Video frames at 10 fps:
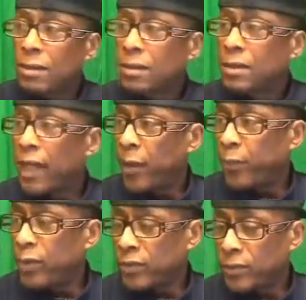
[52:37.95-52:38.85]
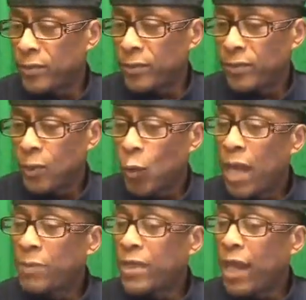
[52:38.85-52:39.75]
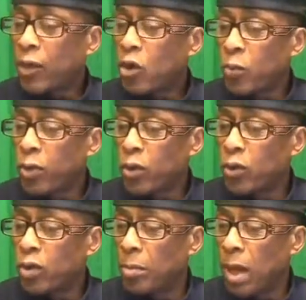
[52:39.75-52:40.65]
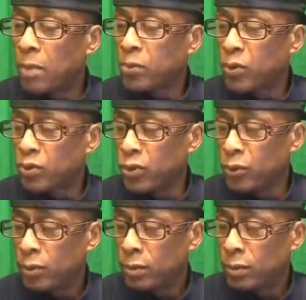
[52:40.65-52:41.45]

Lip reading: Cypress, what happened to that cookbook you and your mom supposed to do?